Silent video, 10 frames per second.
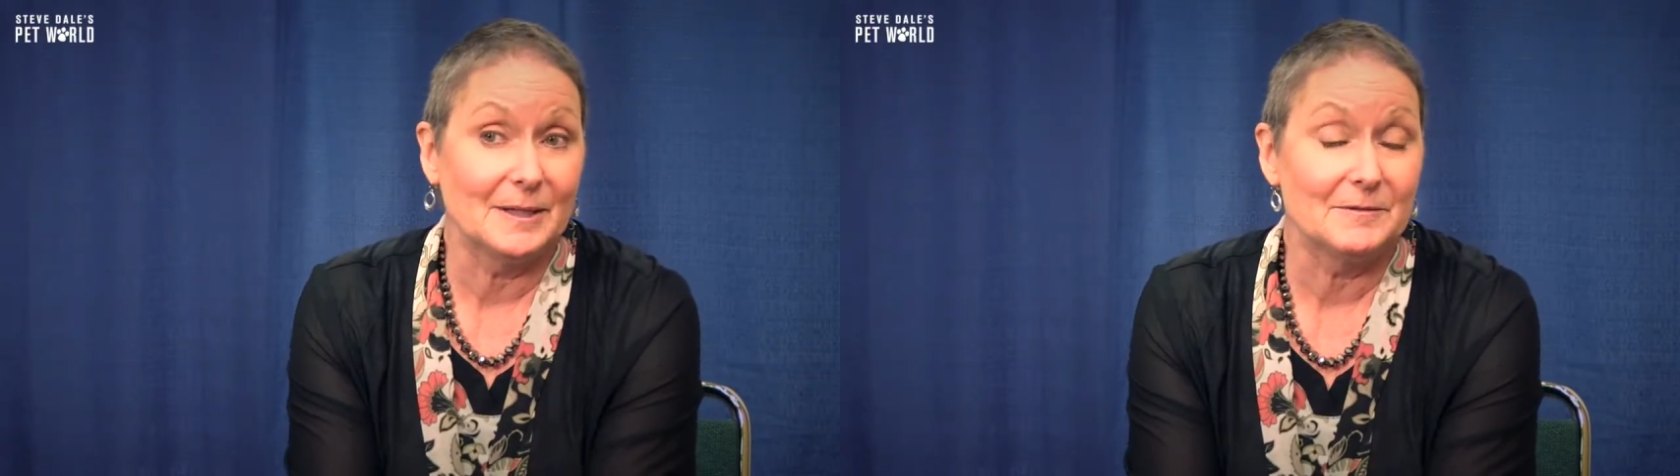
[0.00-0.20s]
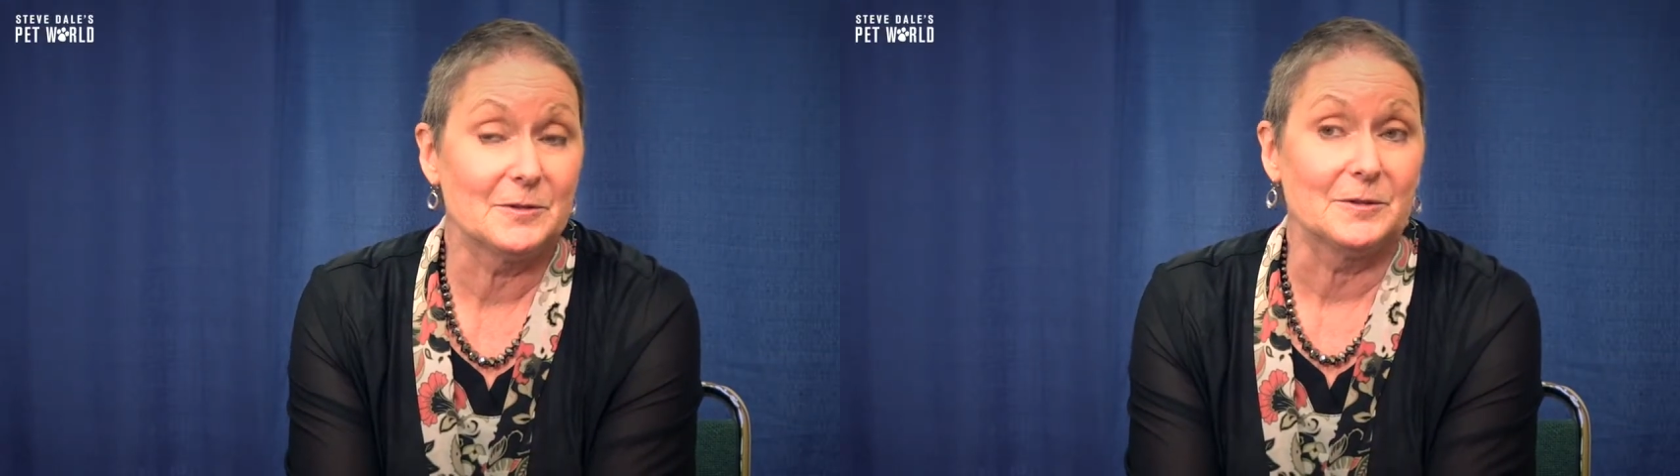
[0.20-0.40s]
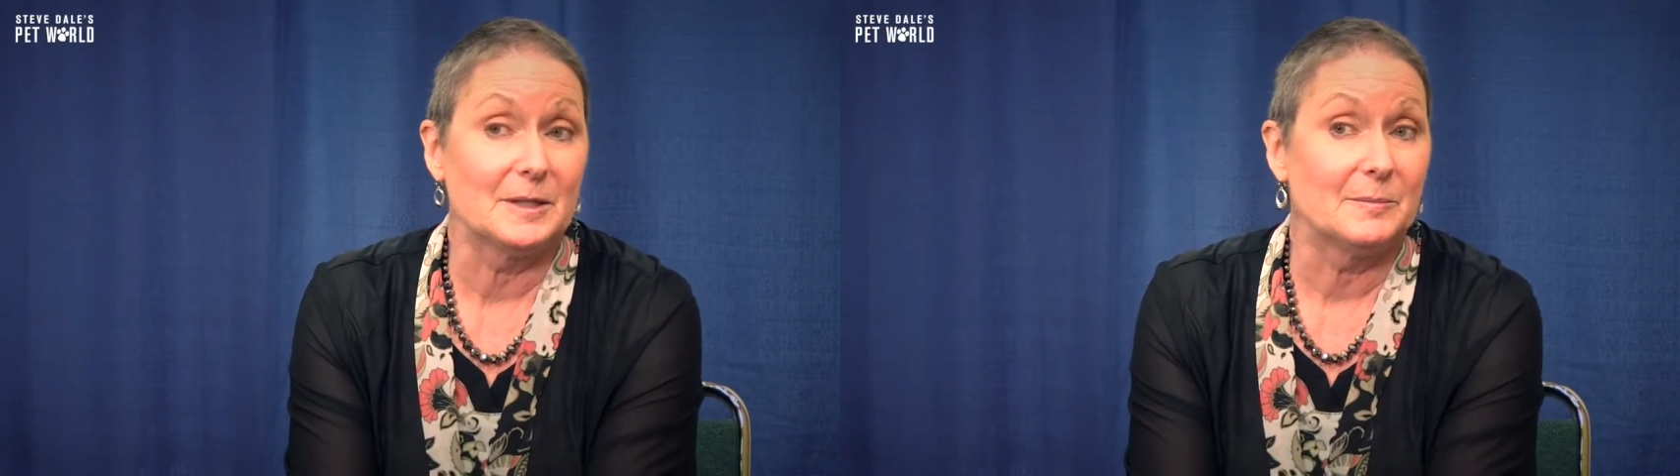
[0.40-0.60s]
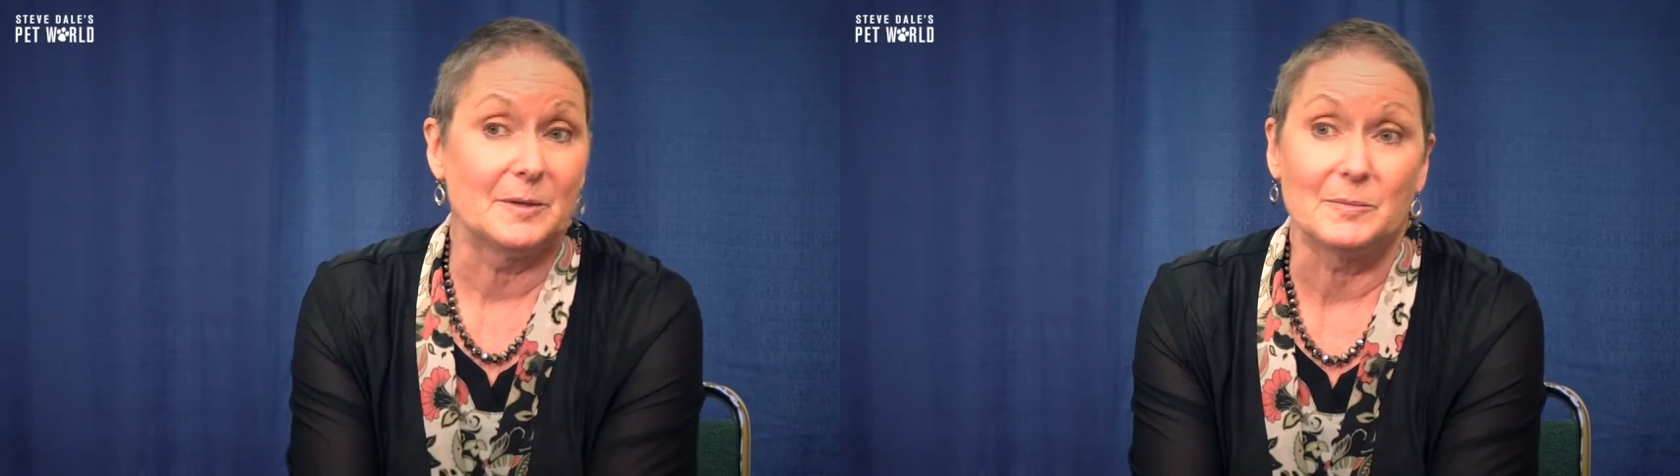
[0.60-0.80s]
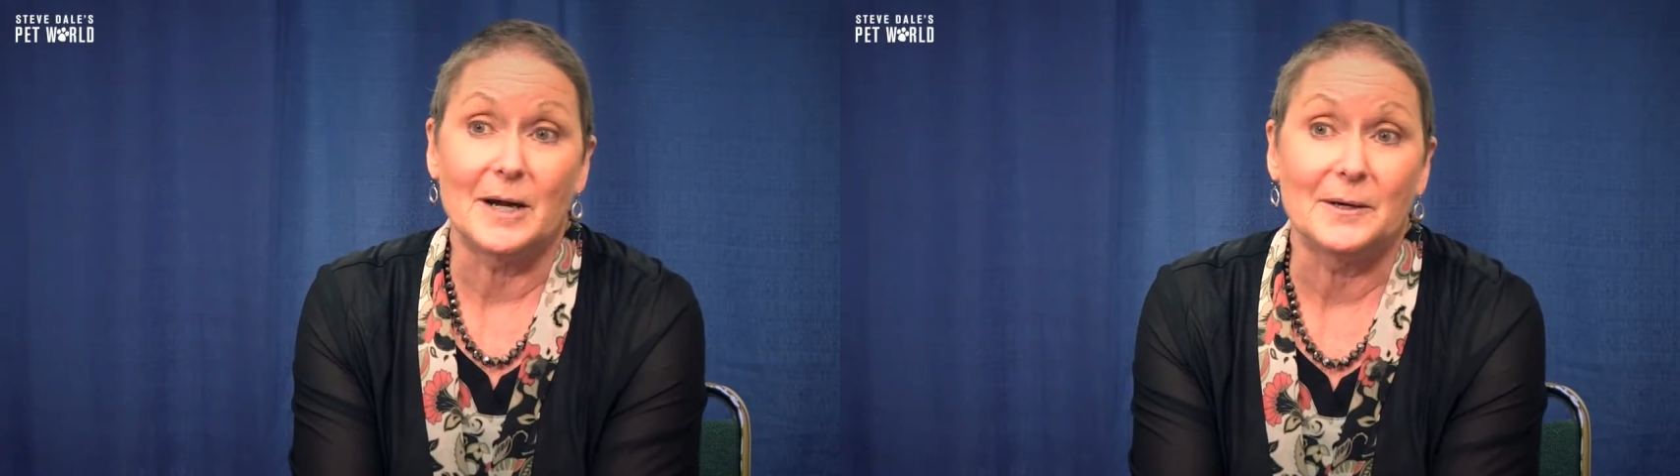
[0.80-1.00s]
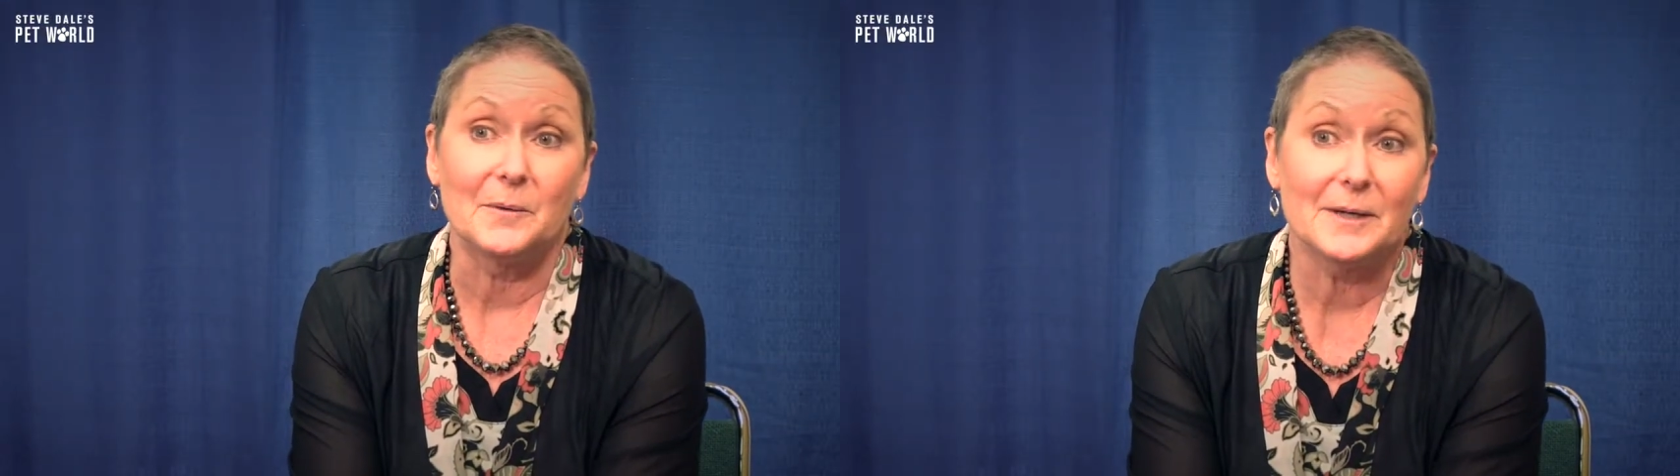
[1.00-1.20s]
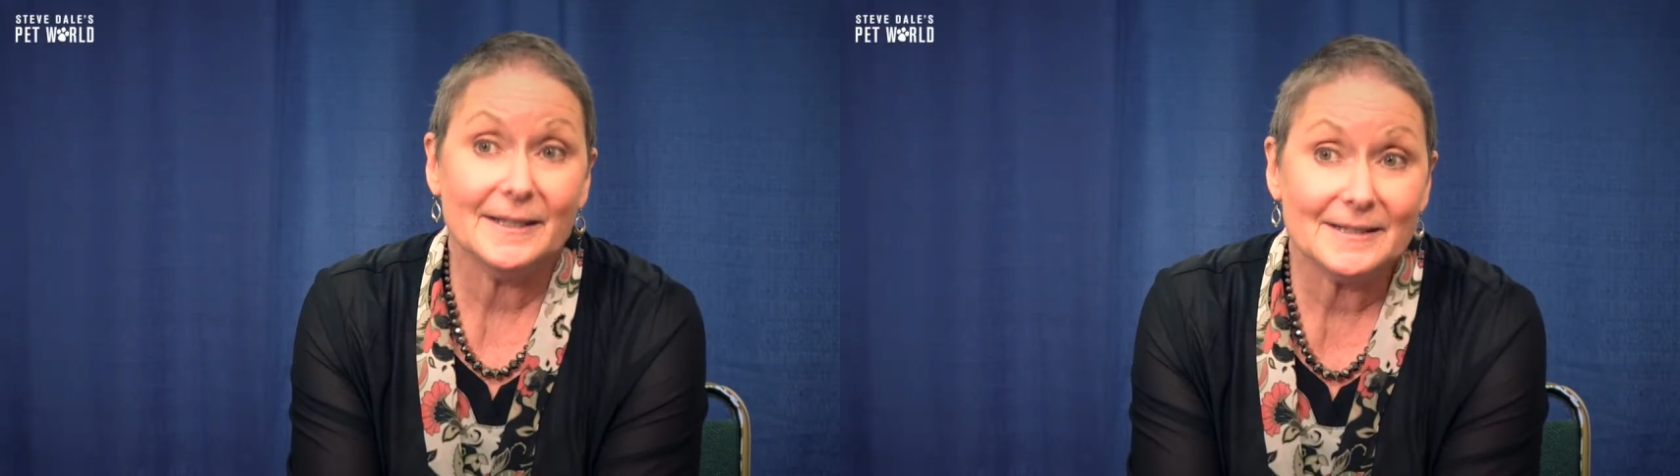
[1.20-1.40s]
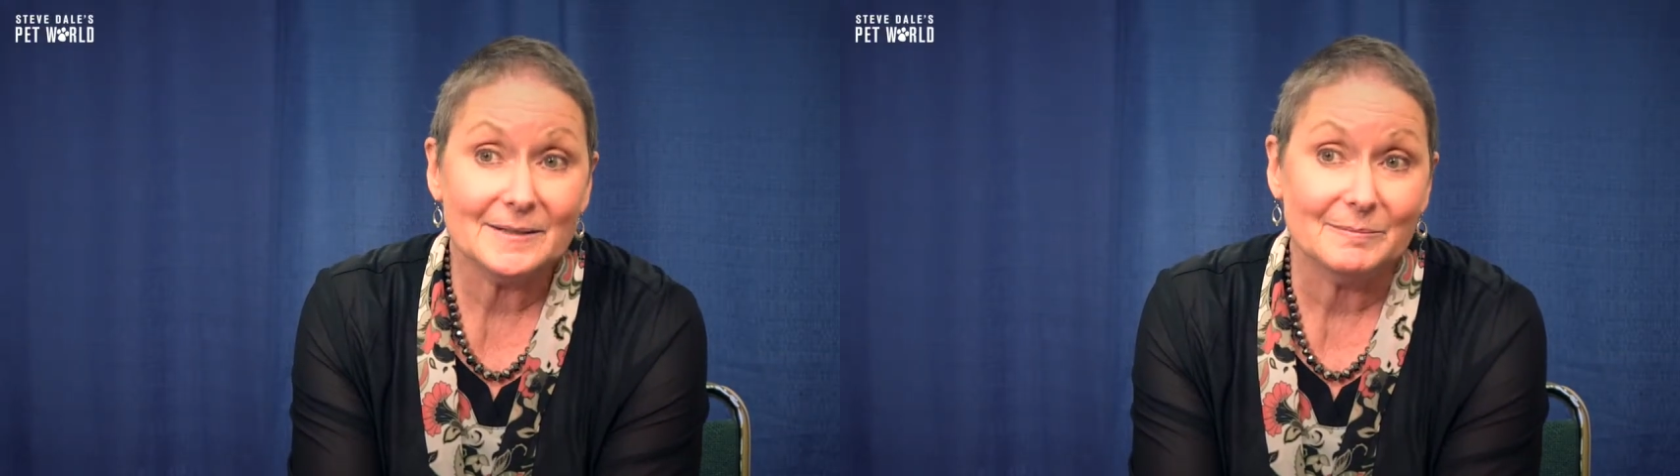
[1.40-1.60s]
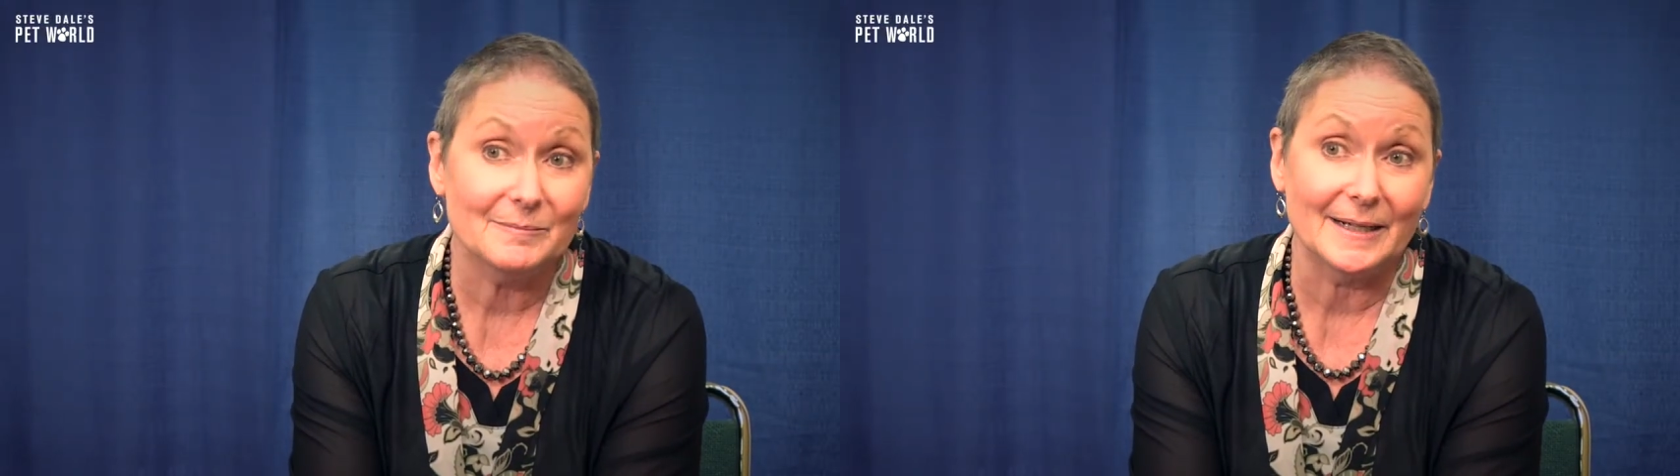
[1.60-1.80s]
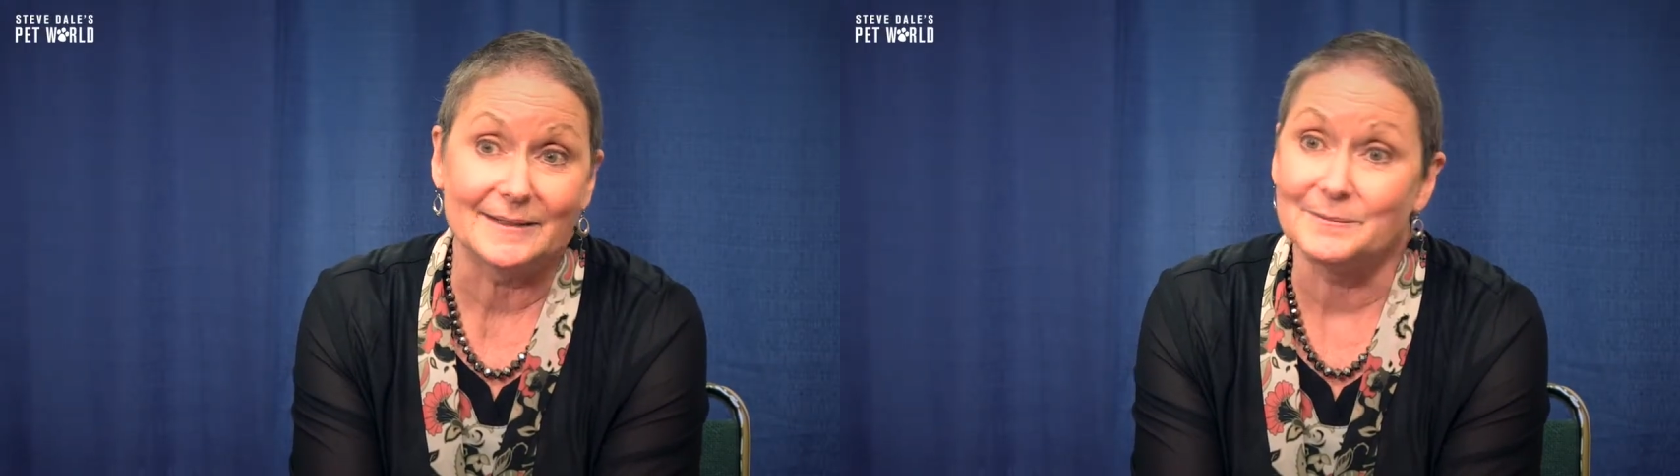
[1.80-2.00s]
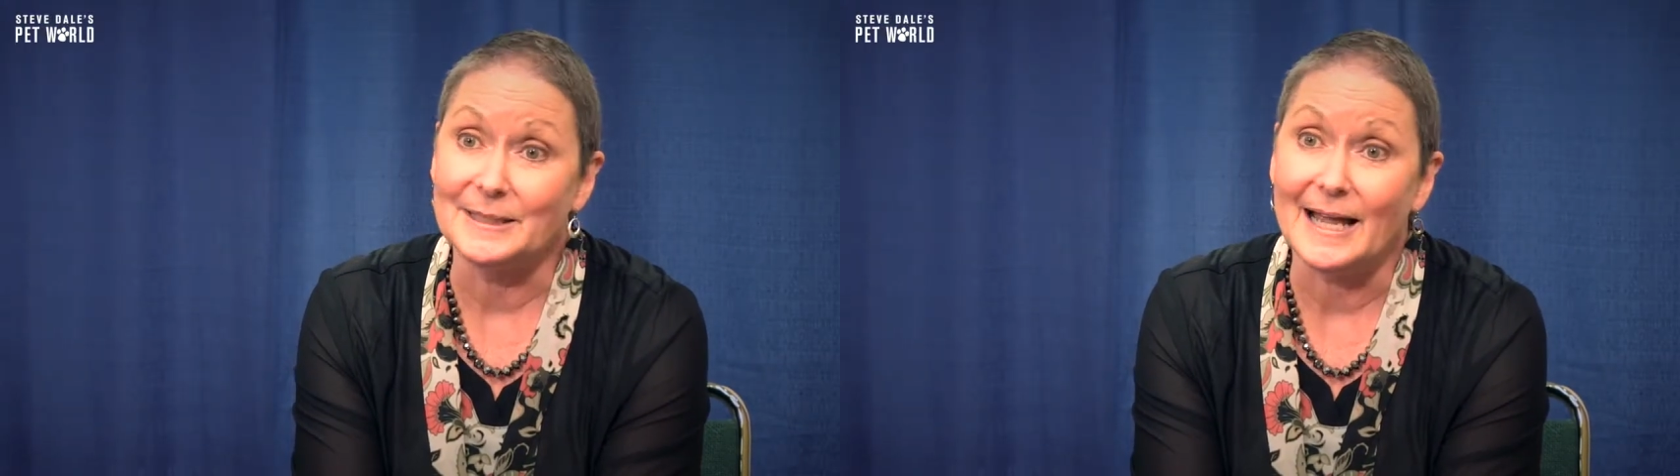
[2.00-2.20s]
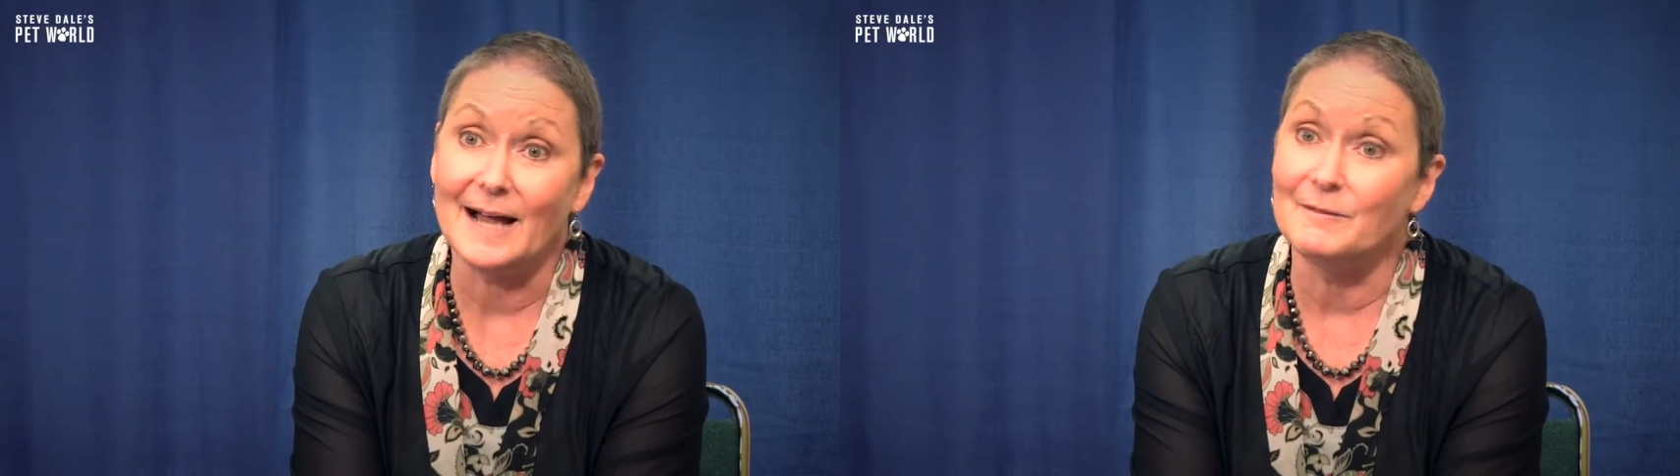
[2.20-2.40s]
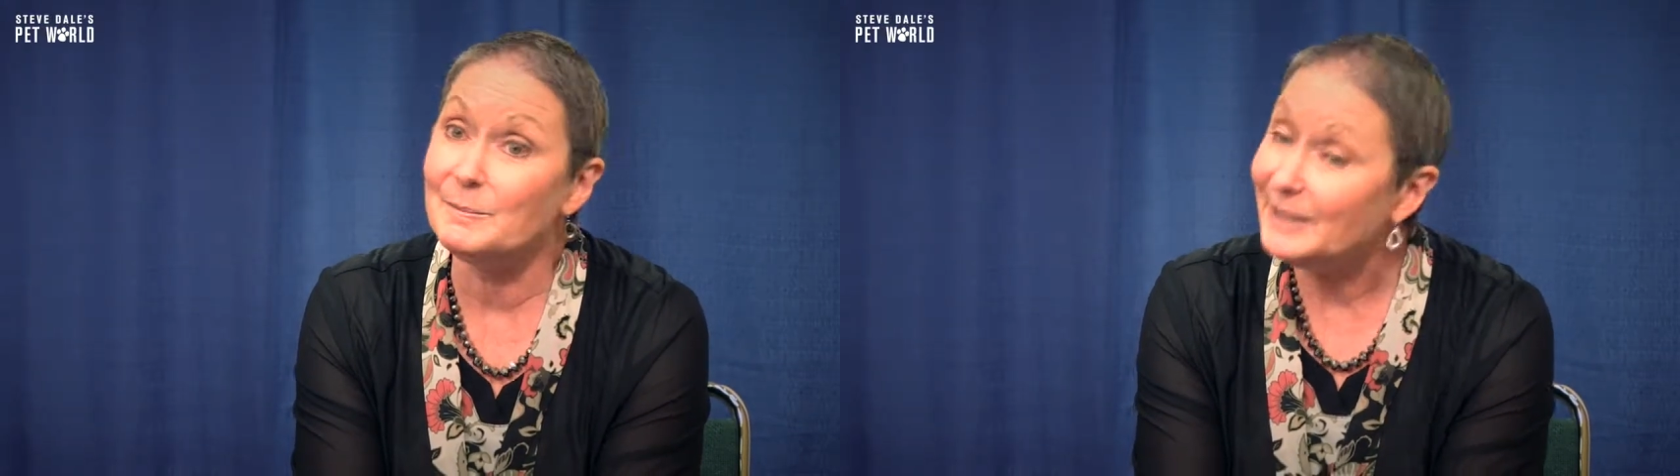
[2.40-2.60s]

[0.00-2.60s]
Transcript: We have a certain number of priorities, but we have a